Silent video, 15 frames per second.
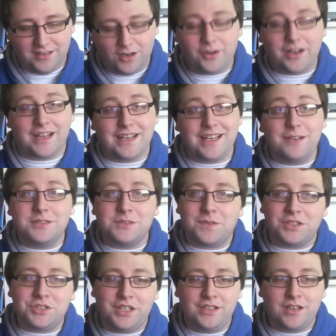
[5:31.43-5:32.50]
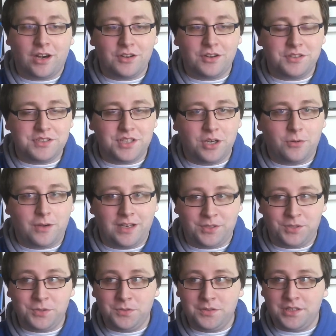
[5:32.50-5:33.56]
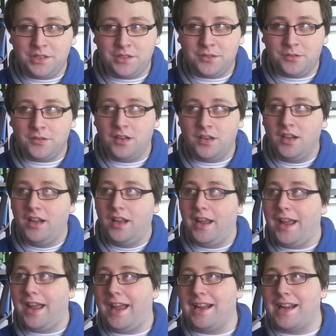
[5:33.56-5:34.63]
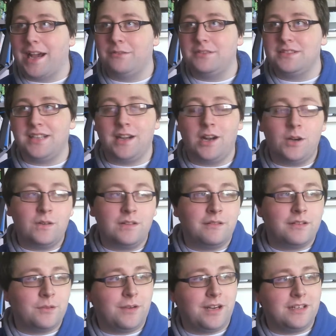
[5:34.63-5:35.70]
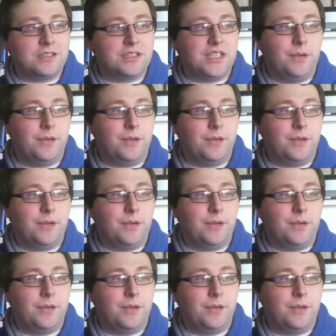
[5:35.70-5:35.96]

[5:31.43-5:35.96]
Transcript: Oh yeah, he was watching Naruto on Hulu, and I was like, oh, I want to watch.